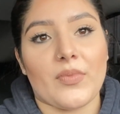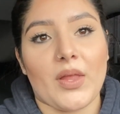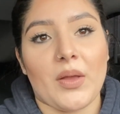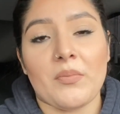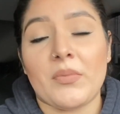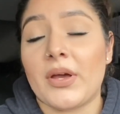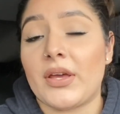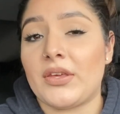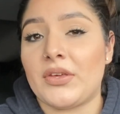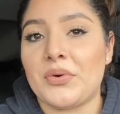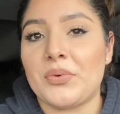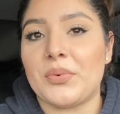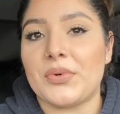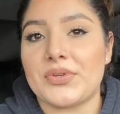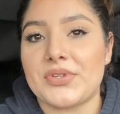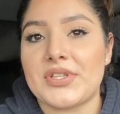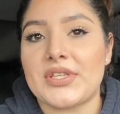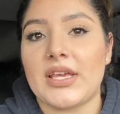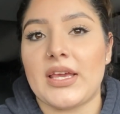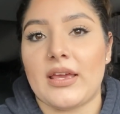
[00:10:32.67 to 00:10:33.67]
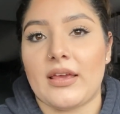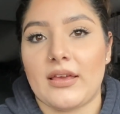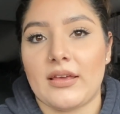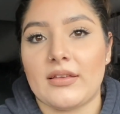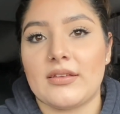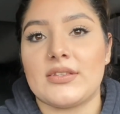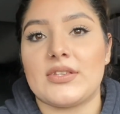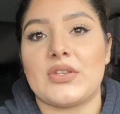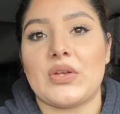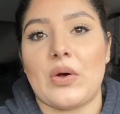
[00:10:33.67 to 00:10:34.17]
But you will
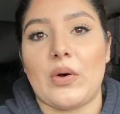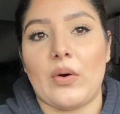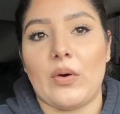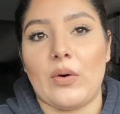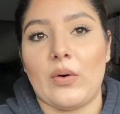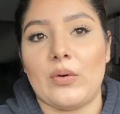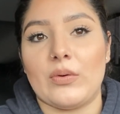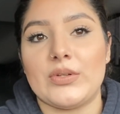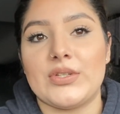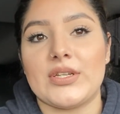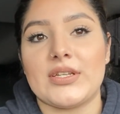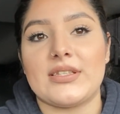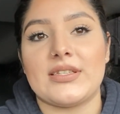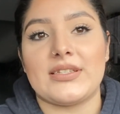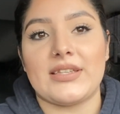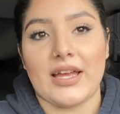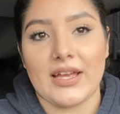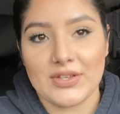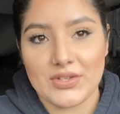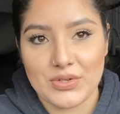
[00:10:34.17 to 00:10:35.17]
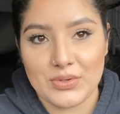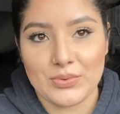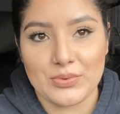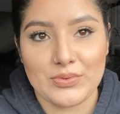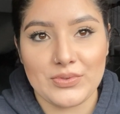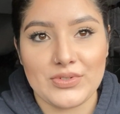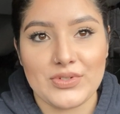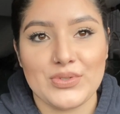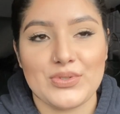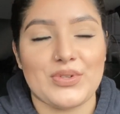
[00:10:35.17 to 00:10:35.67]
see. So just stay
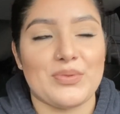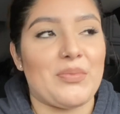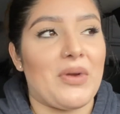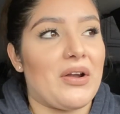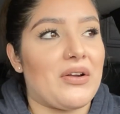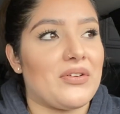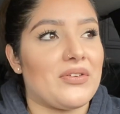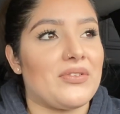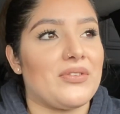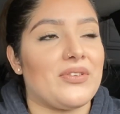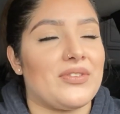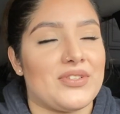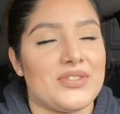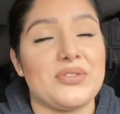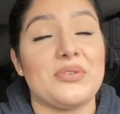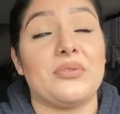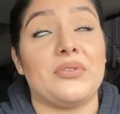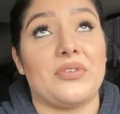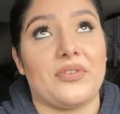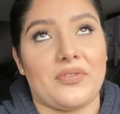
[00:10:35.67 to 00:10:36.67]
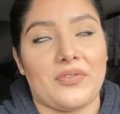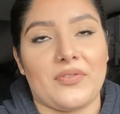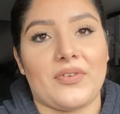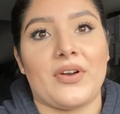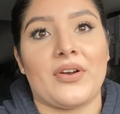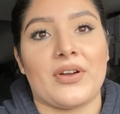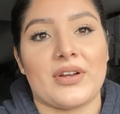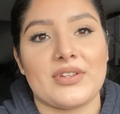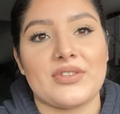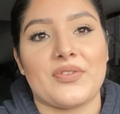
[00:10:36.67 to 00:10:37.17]
tuned to tomorrow or to
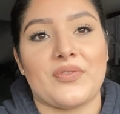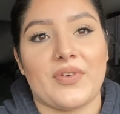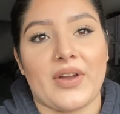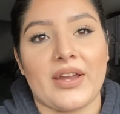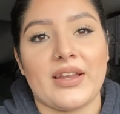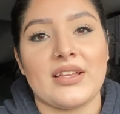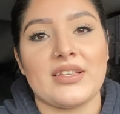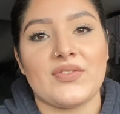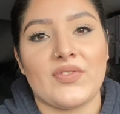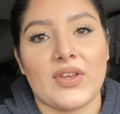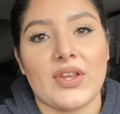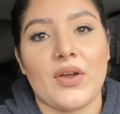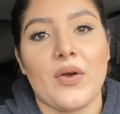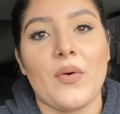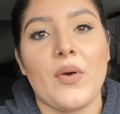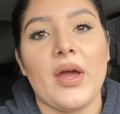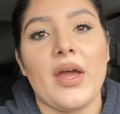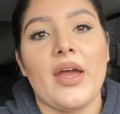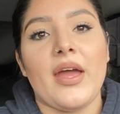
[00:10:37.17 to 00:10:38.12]
Friday's video.